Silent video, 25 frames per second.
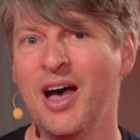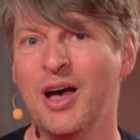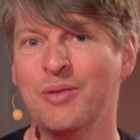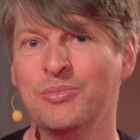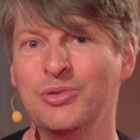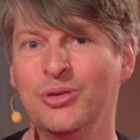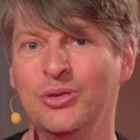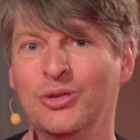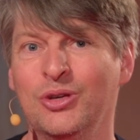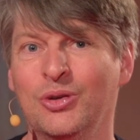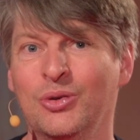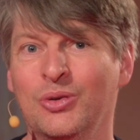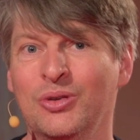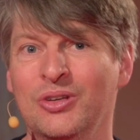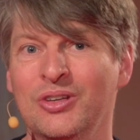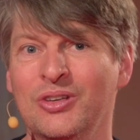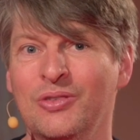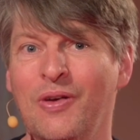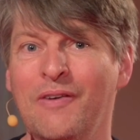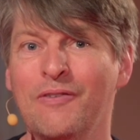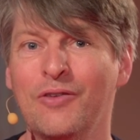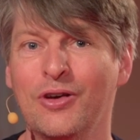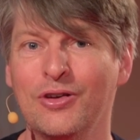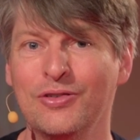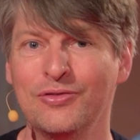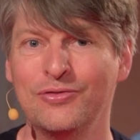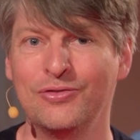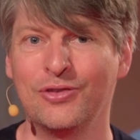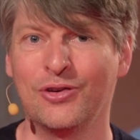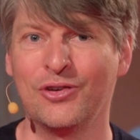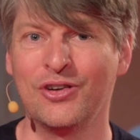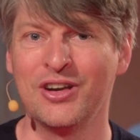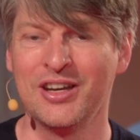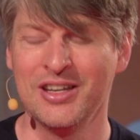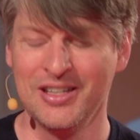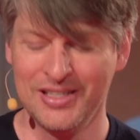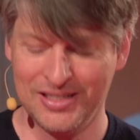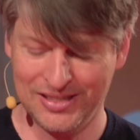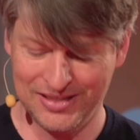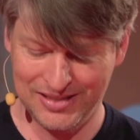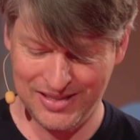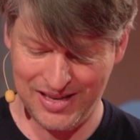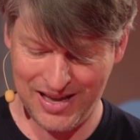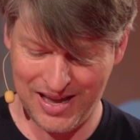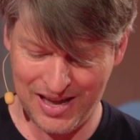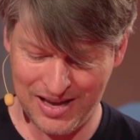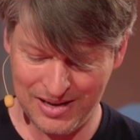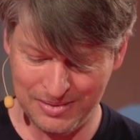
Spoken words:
you can vote for it.